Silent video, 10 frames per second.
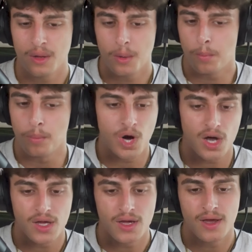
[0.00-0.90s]

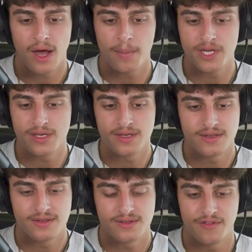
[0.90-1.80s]
But I
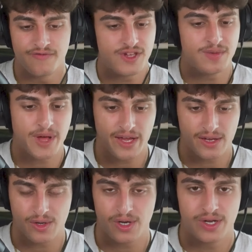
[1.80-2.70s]
mean, the
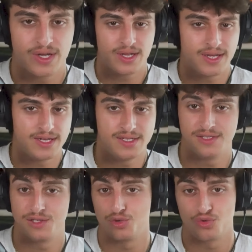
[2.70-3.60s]
feedback
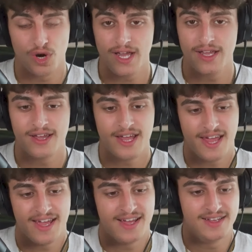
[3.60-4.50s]
is great,
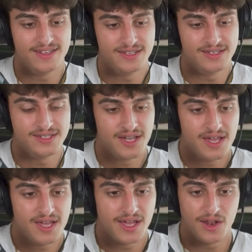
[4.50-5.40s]
and
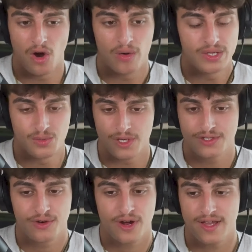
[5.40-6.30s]
it always
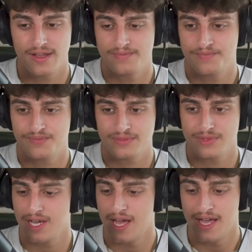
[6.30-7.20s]
was great.
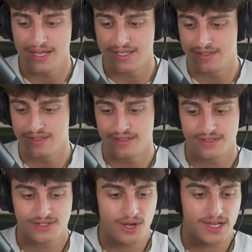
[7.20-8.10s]
And
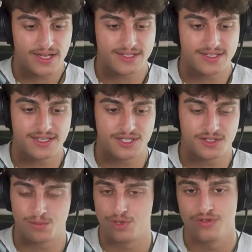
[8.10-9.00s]
so I guess that
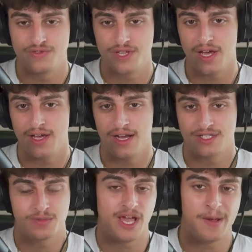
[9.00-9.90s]
just proves that I
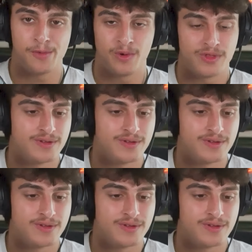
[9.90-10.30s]
should be happy with it.